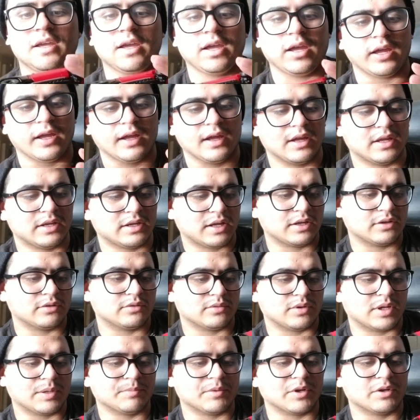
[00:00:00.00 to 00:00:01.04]
and
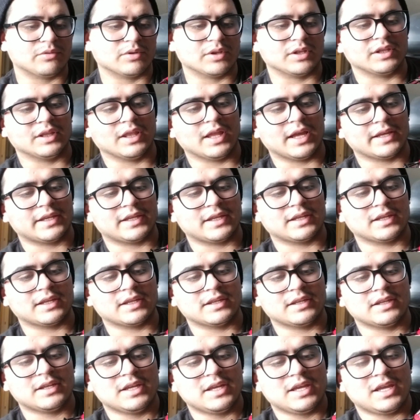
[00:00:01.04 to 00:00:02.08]
I'm not really liking it.